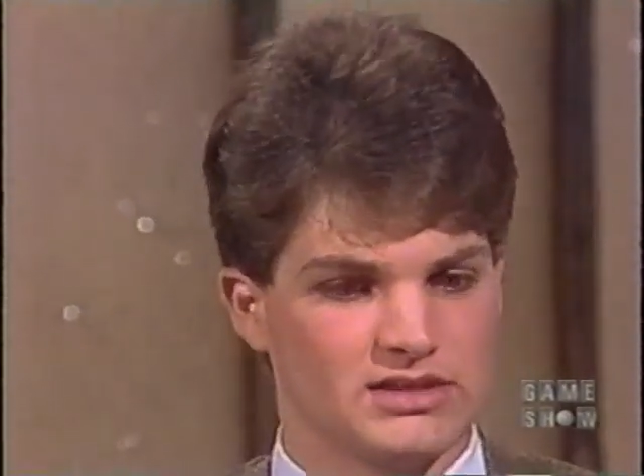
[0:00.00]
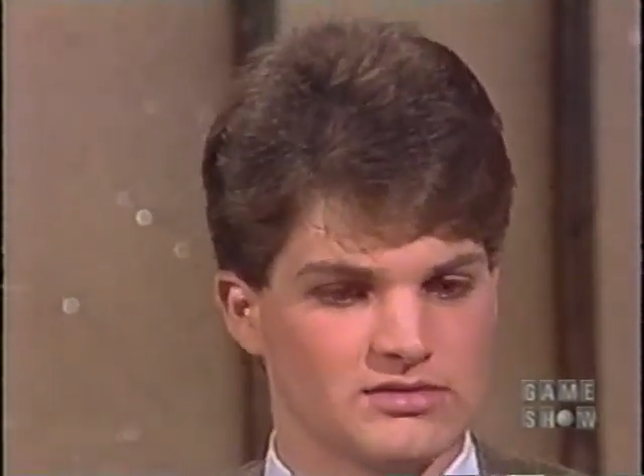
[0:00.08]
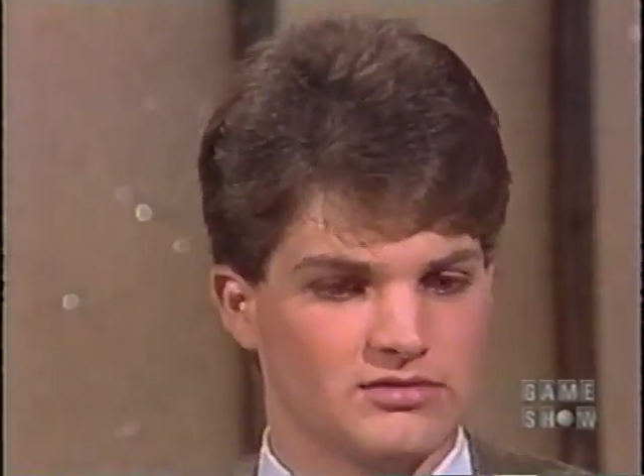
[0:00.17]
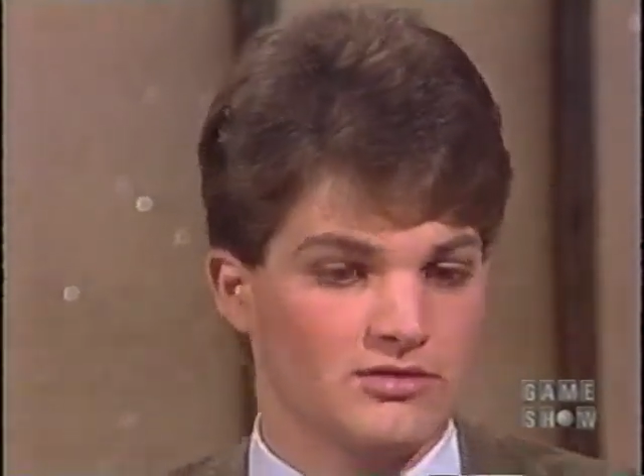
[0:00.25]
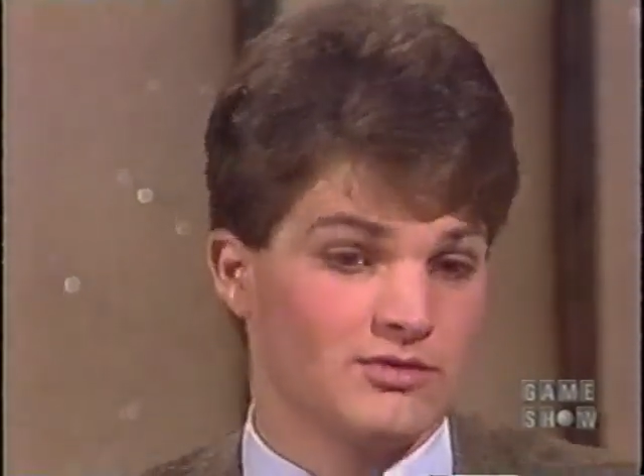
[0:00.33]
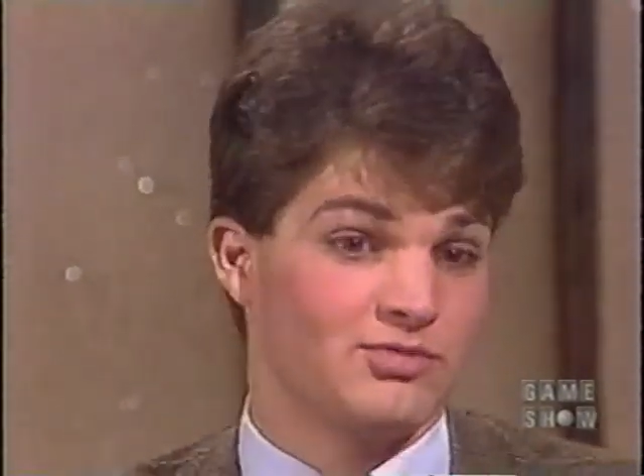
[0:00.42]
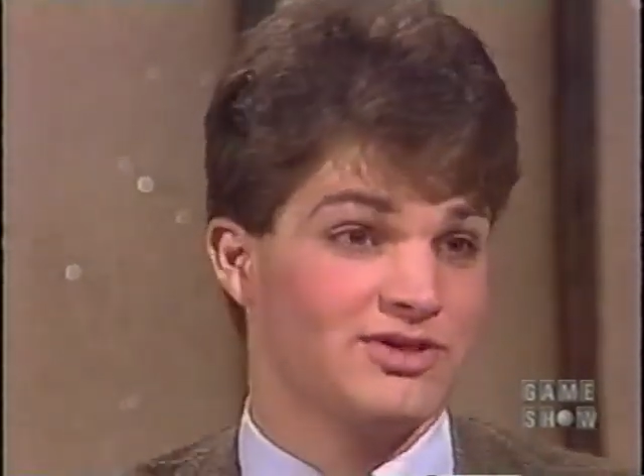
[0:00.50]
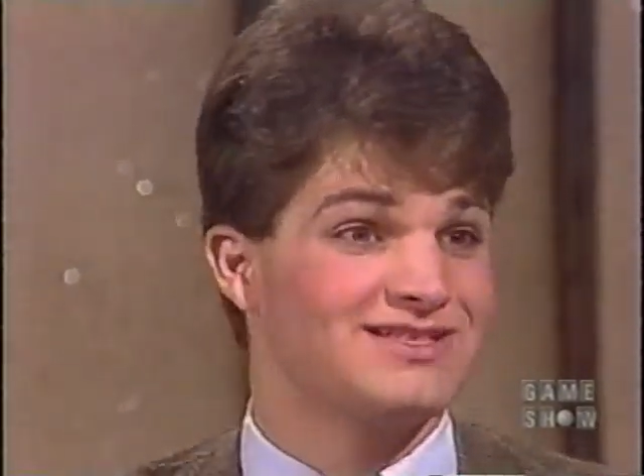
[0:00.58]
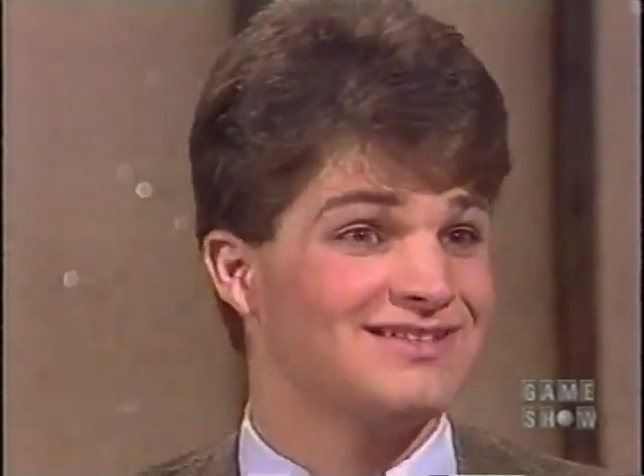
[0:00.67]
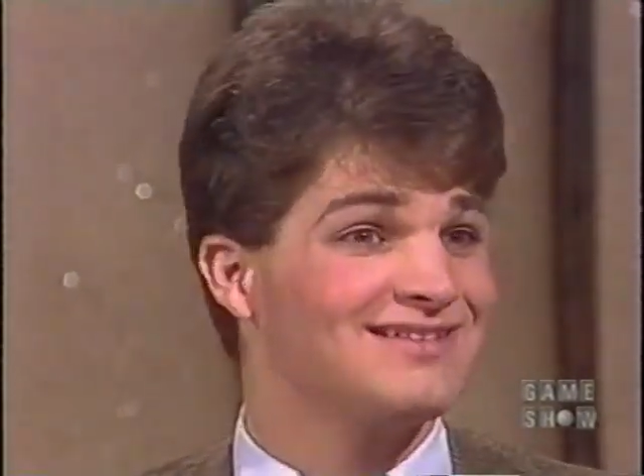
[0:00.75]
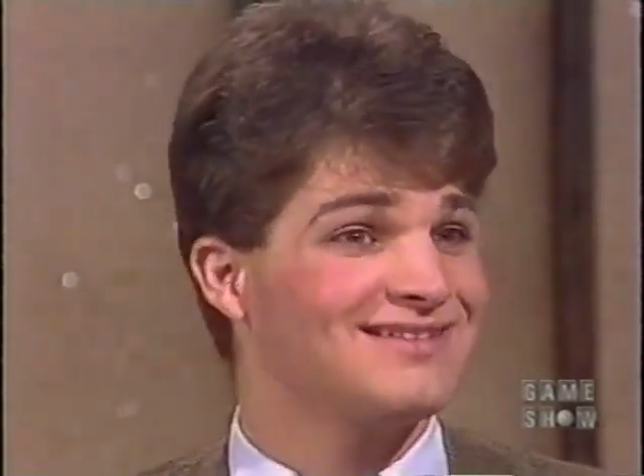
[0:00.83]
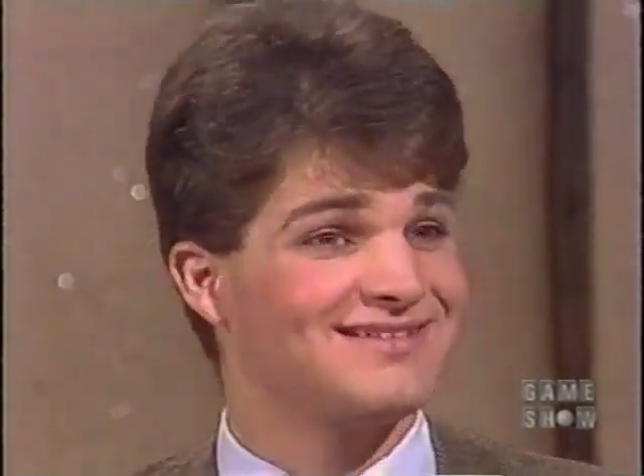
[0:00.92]

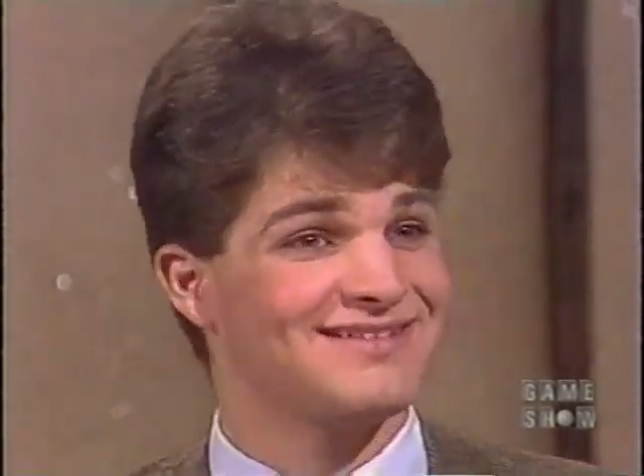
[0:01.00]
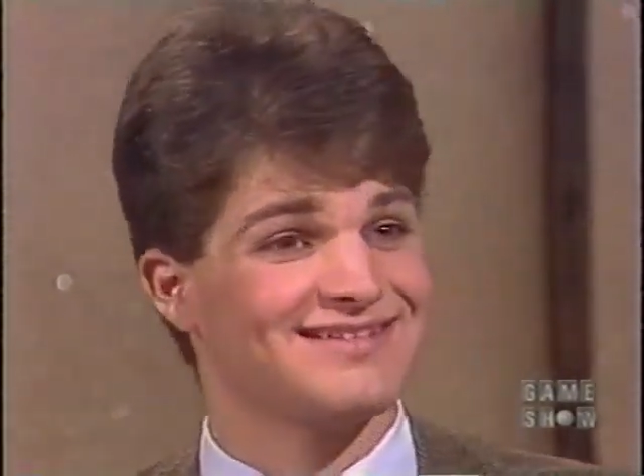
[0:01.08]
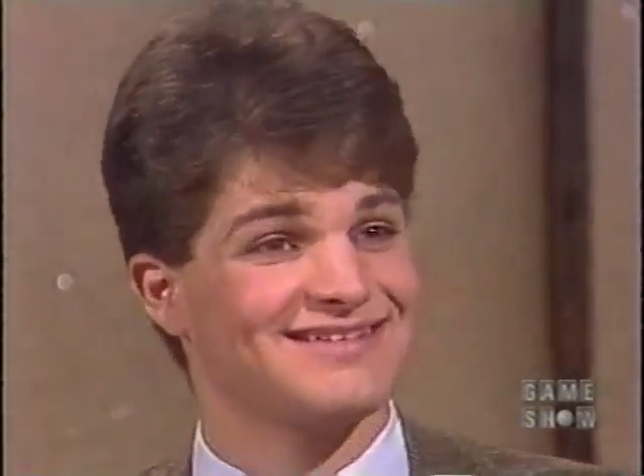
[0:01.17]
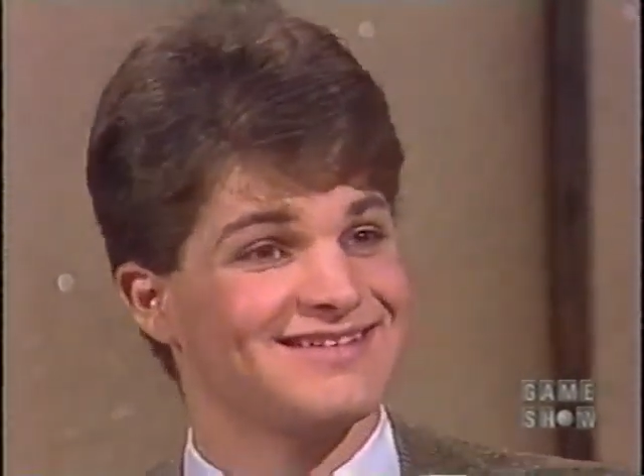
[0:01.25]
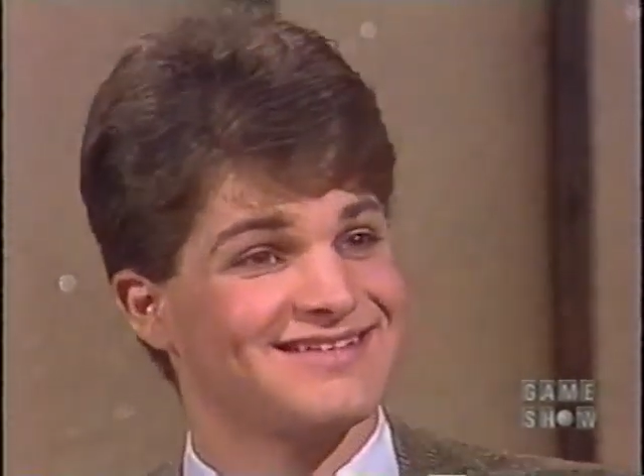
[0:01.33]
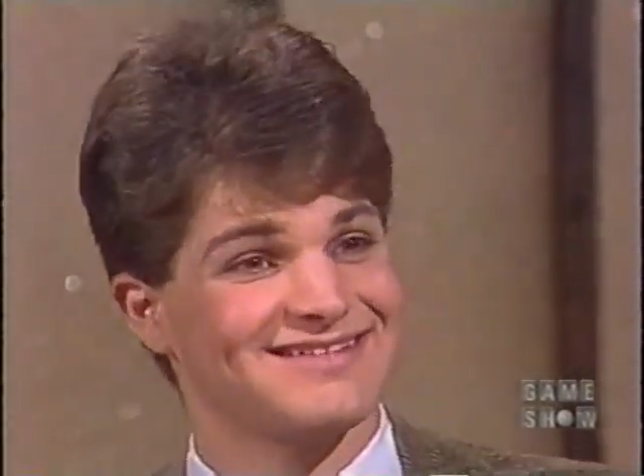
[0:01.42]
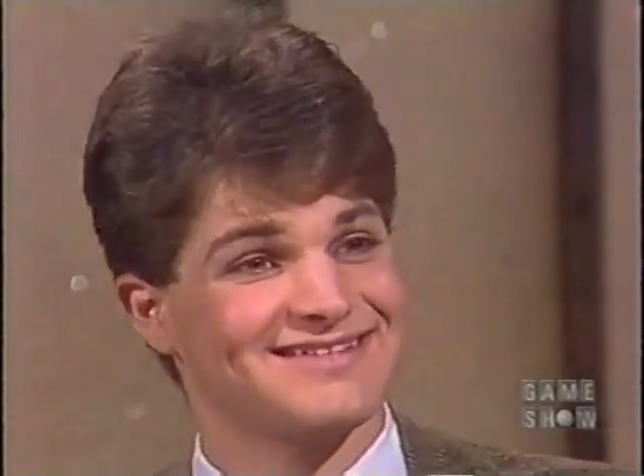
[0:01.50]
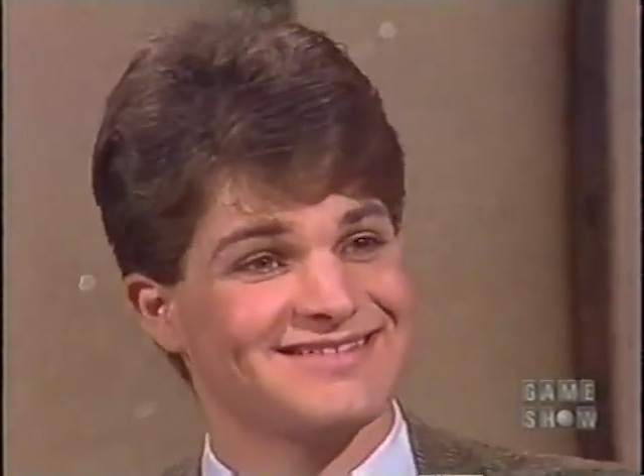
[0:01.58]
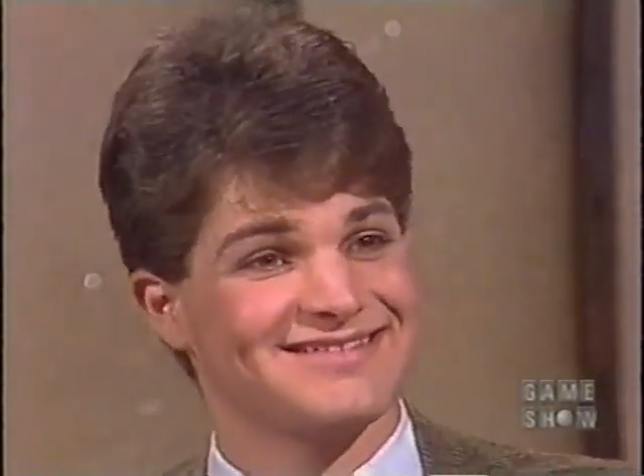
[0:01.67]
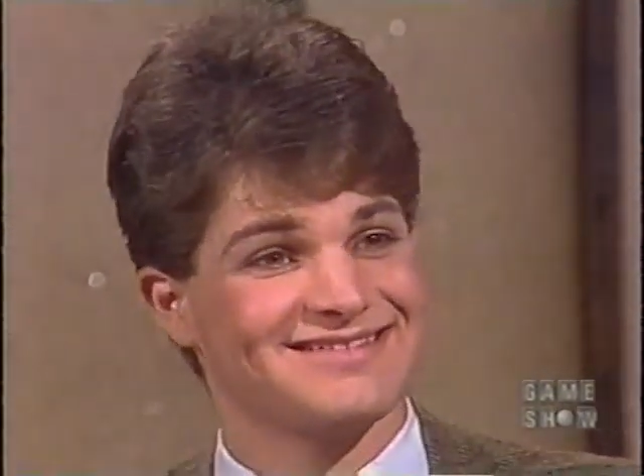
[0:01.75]
Lollobrigida? No,